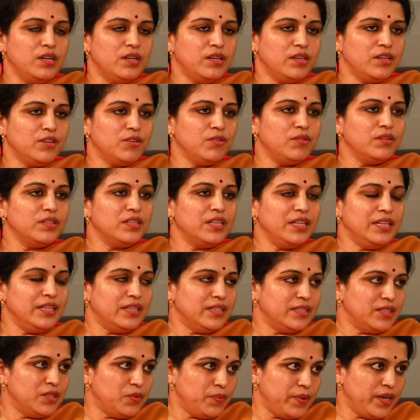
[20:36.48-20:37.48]

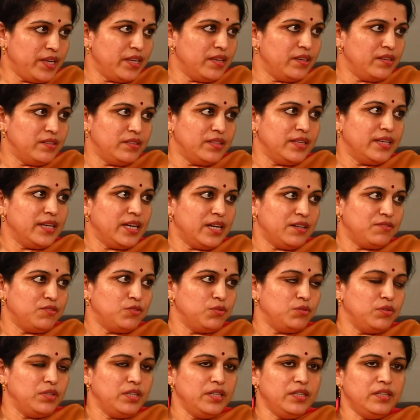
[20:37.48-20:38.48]
learn the way they have
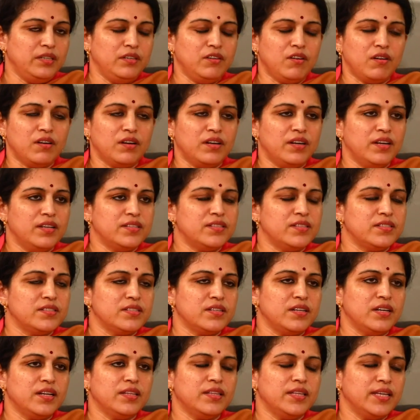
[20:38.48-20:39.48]
to. Not
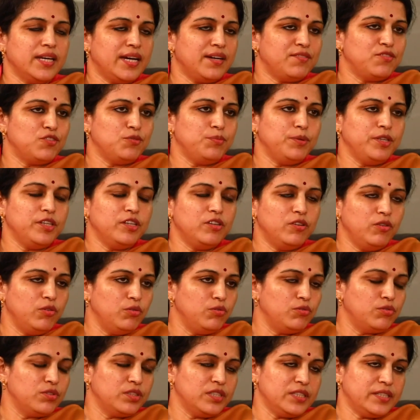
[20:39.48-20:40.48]
necessarily they have to be
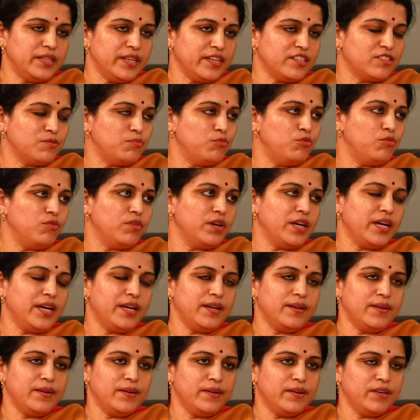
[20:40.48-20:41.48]
glued to the textbook
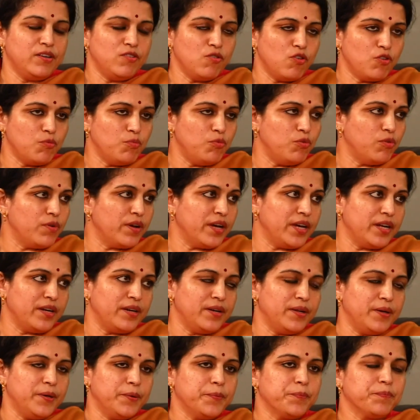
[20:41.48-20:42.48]
and notebook
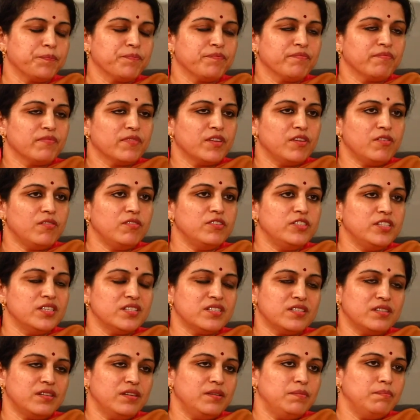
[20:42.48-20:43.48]
and
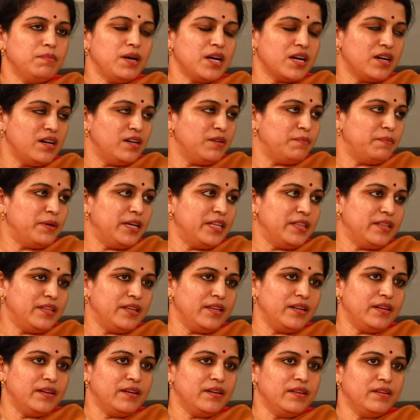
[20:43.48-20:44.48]
just mug up and
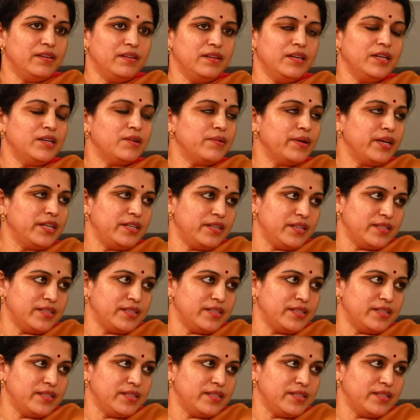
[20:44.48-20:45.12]
then write